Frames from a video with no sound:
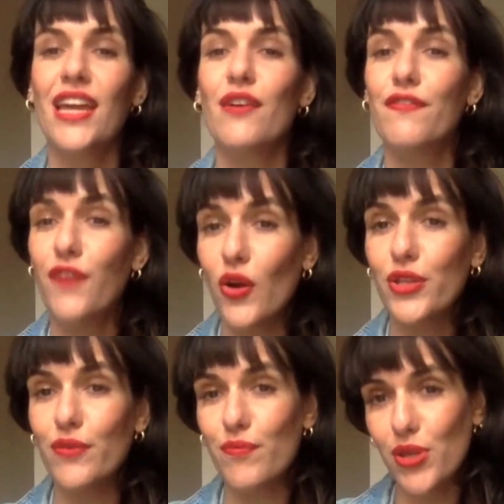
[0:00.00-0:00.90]
Fond
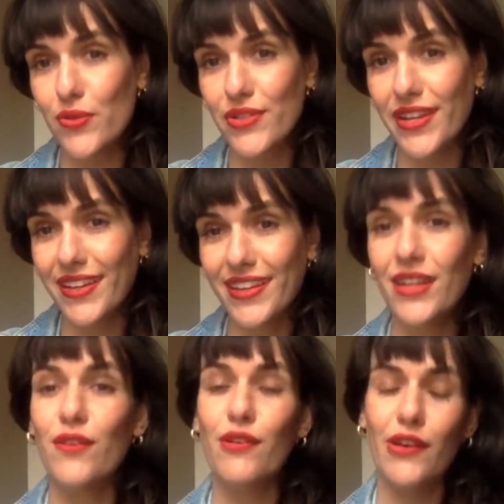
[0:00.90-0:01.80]
of music,
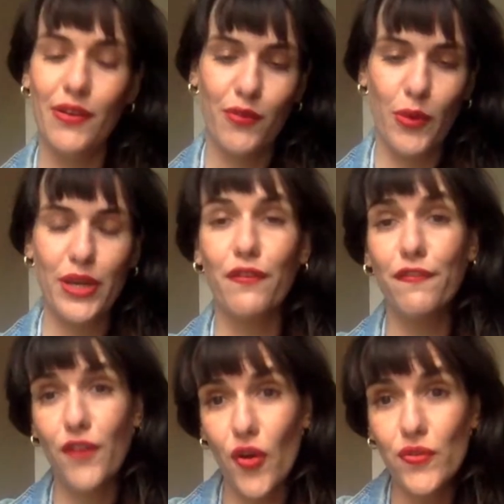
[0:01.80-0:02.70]
when you're
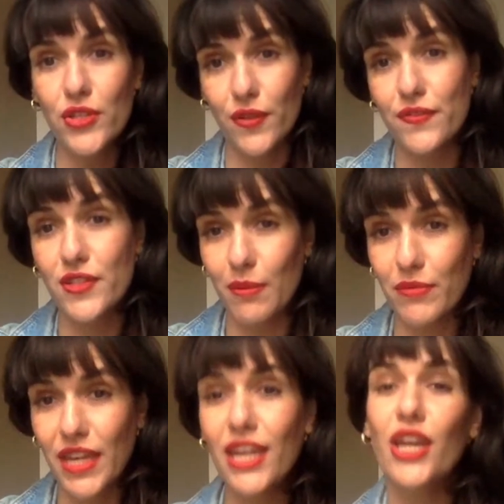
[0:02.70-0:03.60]
fond of
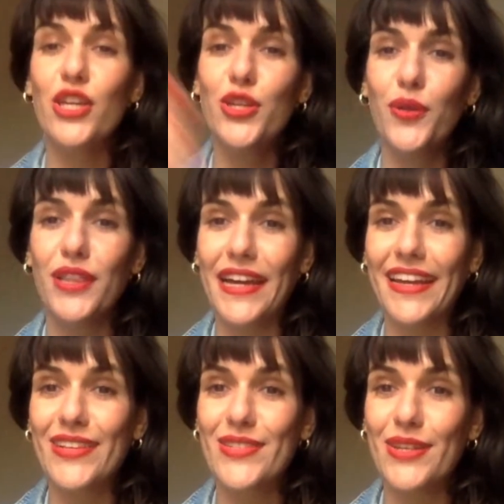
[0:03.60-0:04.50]
something, you
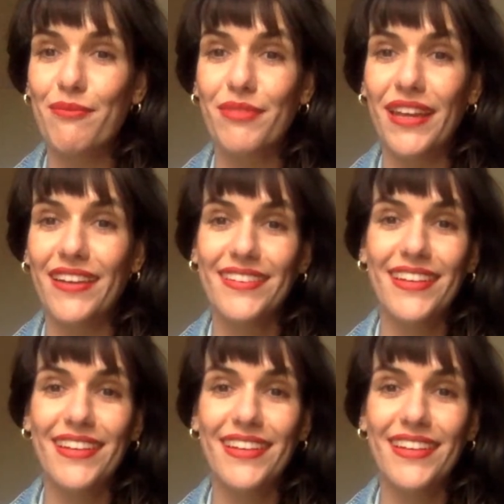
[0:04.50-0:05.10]
like something.